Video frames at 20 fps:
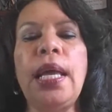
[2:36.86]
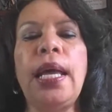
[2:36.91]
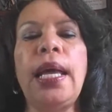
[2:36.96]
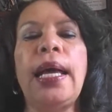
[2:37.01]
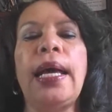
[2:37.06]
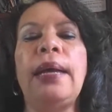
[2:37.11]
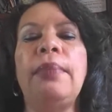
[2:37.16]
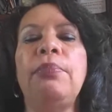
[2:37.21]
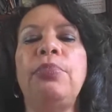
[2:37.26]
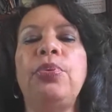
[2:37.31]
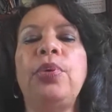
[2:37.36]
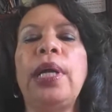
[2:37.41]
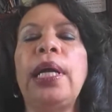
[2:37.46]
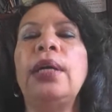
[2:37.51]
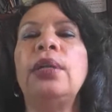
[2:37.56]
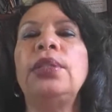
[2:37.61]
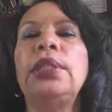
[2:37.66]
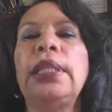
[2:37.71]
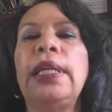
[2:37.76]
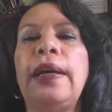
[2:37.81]
I'm
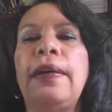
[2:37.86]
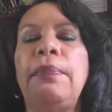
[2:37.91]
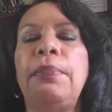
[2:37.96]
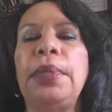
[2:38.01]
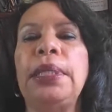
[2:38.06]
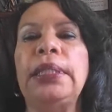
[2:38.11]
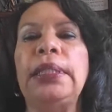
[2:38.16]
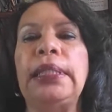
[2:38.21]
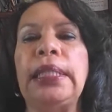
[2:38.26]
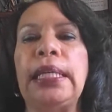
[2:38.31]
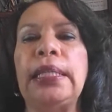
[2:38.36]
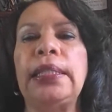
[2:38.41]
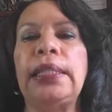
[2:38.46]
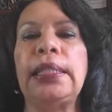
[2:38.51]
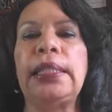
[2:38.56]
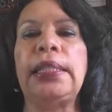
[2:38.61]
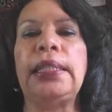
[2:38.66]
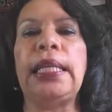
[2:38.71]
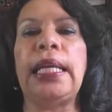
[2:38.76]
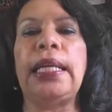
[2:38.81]
proud to have been
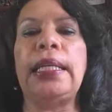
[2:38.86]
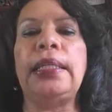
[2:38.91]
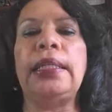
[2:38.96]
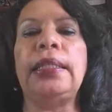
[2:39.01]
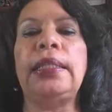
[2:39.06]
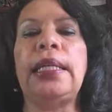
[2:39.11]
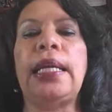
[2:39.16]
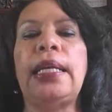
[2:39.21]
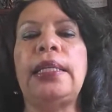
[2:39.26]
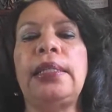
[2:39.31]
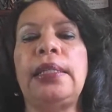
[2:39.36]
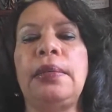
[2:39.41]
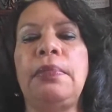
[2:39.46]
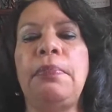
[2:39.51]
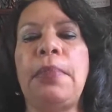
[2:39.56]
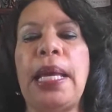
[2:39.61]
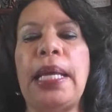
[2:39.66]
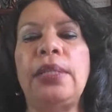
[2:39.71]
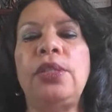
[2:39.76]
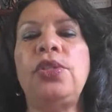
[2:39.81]
designated as a
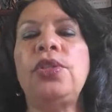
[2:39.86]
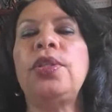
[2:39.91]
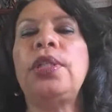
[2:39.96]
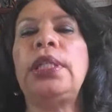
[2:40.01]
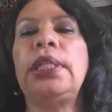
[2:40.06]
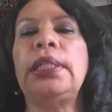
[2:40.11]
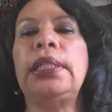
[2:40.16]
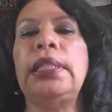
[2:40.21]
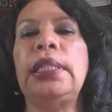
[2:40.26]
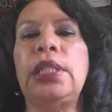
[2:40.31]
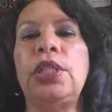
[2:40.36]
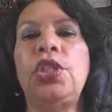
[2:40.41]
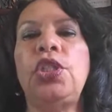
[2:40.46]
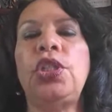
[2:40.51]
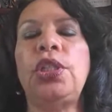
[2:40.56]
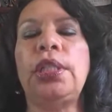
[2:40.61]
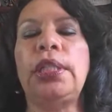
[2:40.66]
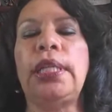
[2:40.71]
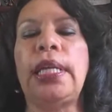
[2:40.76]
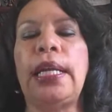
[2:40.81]
master
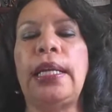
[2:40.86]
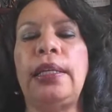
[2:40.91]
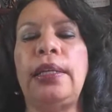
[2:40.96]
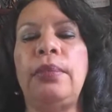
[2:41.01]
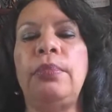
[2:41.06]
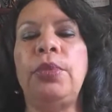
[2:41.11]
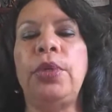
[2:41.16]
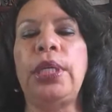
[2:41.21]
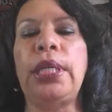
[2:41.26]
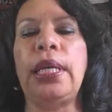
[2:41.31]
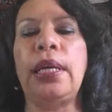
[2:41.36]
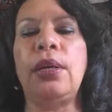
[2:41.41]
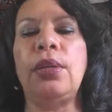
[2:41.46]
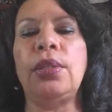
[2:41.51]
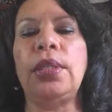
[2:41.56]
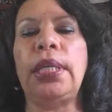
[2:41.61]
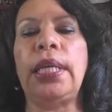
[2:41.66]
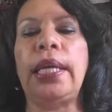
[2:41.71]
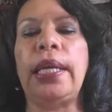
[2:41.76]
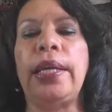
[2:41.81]
clinician at Emory
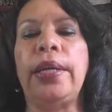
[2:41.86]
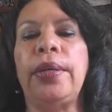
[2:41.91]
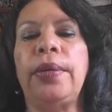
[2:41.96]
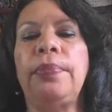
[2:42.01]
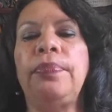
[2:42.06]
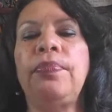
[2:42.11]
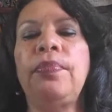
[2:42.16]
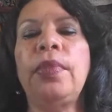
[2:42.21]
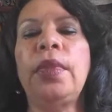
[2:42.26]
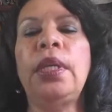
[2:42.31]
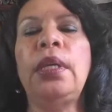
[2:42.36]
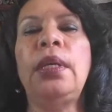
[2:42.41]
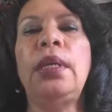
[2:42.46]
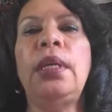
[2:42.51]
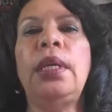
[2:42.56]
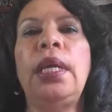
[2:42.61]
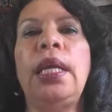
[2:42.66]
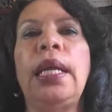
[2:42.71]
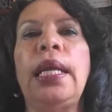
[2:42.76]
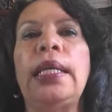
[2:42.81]
Healthcare
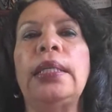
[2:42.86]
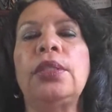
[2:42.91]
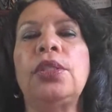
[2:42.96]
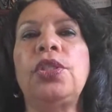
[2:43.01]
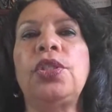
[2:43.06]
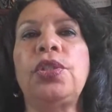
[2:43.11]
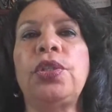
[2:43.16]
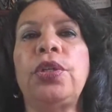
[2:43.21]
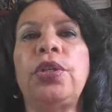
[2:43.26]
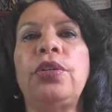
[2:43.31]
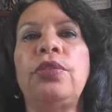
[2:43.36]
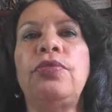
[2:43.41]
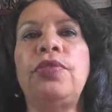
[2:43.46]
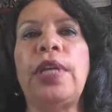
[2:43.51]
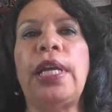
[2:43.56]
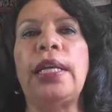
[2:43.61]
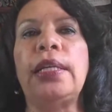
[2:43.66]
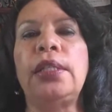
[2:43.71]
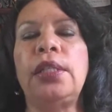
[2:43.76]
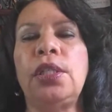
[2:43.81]
and serve
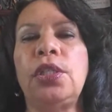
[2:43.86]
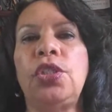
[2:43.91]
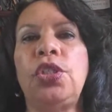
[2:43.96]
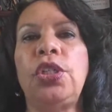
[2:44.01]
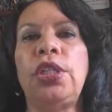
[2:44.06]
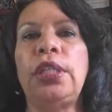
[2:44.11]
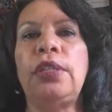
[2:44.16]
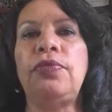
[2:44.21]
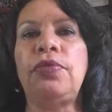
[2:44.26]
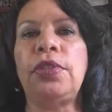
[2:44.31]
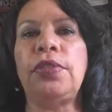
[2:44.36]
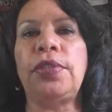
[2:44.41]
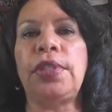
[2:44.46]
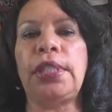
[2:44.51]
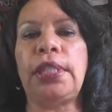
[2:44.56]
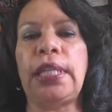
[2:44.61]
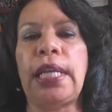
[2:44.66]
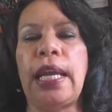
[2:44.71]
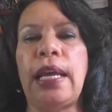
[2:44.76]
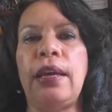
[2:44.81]
as the chief of
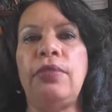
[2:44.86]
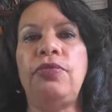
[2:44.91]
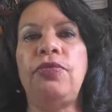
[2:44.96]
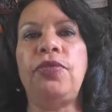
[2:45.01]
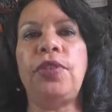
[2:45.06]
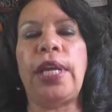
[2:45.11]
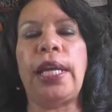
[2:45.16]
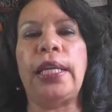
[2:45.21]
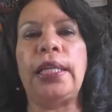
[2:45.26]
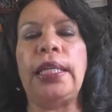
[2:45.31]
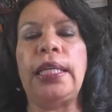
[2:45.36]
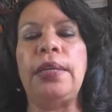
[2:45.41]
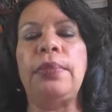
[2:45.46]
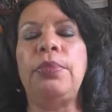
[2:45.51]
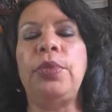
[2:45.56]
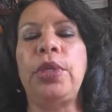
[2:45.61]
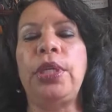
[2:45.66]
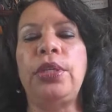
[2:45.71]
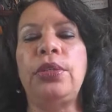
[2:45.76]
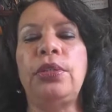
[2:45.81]
staff at
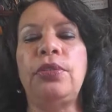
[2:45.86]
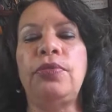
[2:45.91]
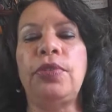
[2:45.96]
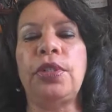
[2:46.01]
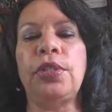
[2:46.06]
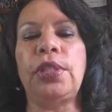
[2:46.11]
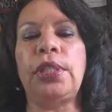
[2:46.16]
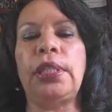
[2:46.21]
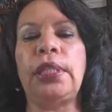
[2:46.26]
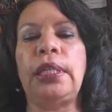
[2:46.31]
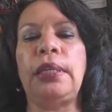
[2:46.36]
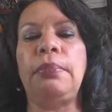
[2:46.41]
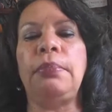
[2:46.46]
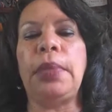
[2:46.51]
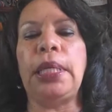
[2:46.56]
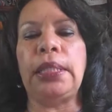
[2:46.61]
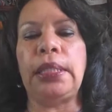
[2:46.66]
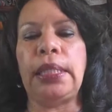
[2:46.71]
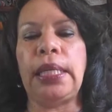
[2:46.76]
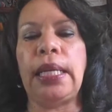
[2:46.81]
Emory University
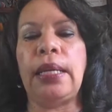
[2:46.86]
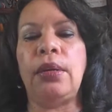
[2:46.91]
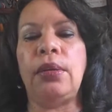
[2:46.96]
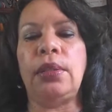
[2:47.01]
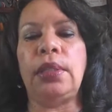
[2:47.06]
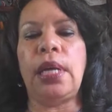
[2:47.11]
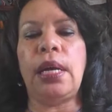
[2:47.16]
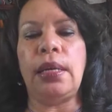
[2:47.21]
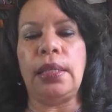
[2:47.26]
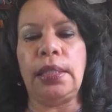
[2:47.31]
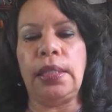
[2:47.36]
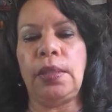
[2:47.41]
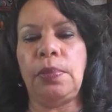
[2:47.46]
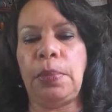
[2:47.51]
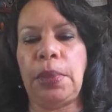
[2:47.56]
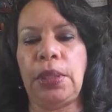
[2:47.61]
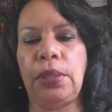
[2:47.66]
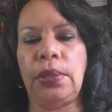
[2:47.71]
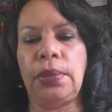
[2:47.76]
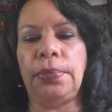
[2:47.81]
Midtown
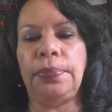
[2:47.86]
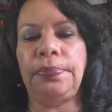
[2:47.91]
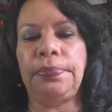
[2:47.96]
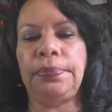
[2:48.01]
Hospital.